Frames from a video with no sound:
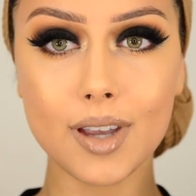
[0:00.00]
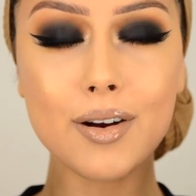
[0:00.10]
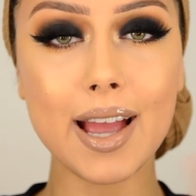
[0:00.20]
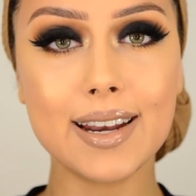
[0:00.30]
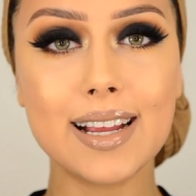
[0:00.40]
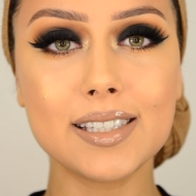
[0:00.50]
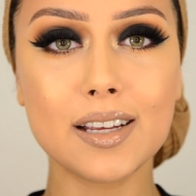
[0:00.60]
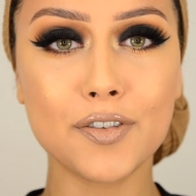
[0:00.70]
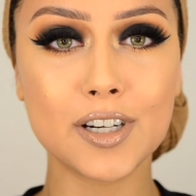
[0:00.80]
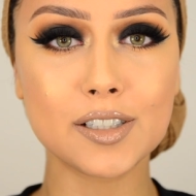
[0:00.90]
Okay, that's
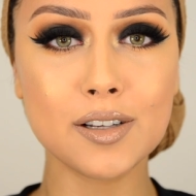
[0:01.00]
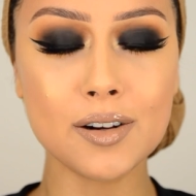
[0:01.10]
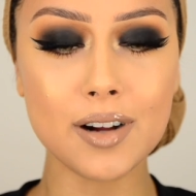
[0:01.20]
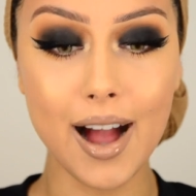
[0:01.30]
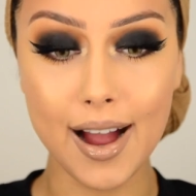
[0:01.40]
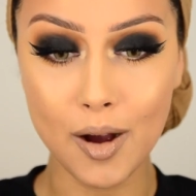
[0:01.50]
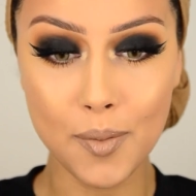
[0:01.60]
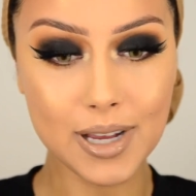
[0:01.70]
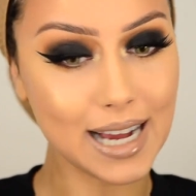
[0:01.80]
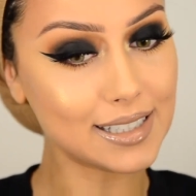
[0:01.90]
it for this look. I
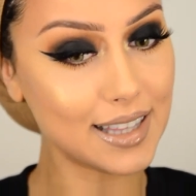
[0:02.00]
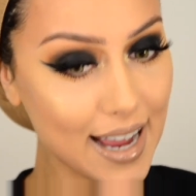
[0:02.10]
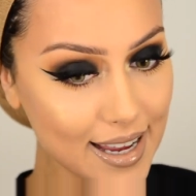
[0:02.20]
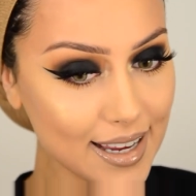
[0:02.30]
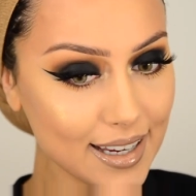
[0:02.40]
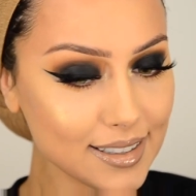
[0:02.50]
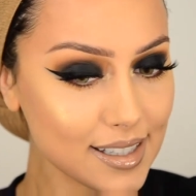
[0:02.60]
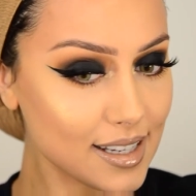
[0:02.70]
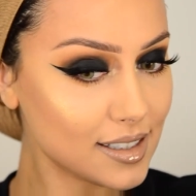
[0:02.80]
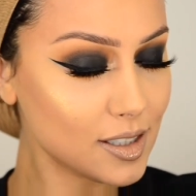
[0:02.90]
hope you guys like it.
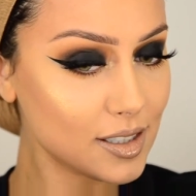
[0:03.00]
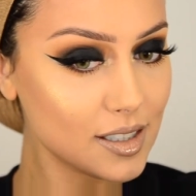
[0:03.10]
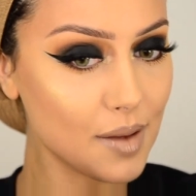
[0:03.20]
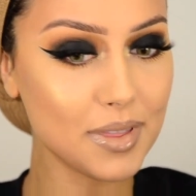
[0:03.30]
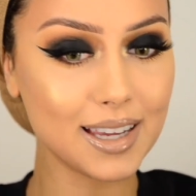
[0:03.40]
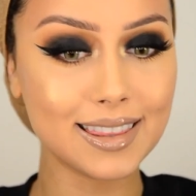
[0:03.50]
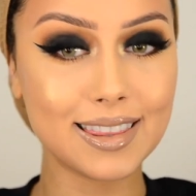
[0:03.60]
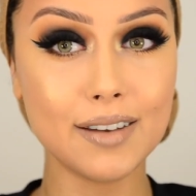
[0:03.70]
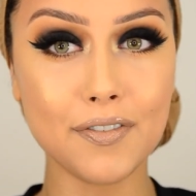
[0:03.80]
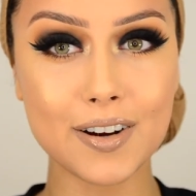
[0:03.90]
It's something
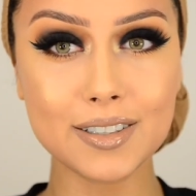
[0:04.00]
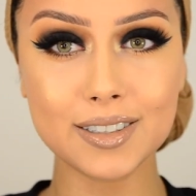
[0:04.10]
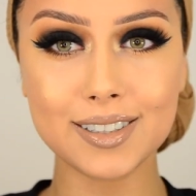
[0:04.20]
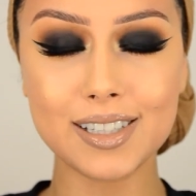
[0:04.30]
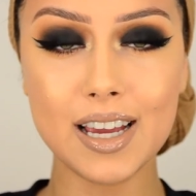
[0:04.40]
different.